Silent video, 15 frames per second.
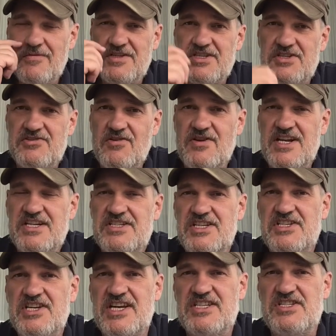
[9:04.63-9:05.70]
strongly
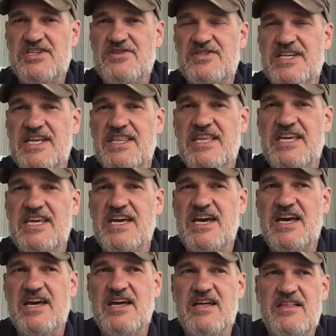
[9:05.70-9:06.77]
suggest using
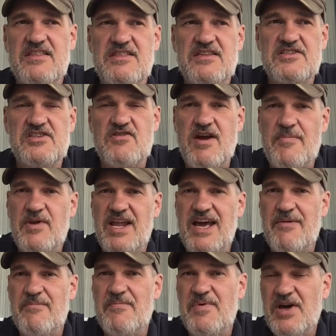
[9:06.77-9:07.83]
the Scrabble
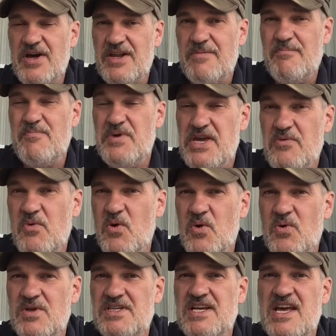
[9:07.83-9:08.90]
app, but be
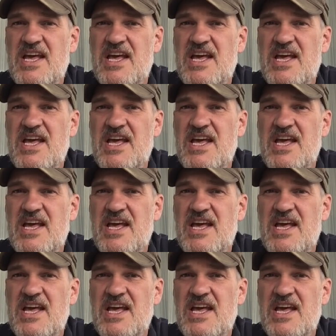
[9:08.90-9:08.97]
warned,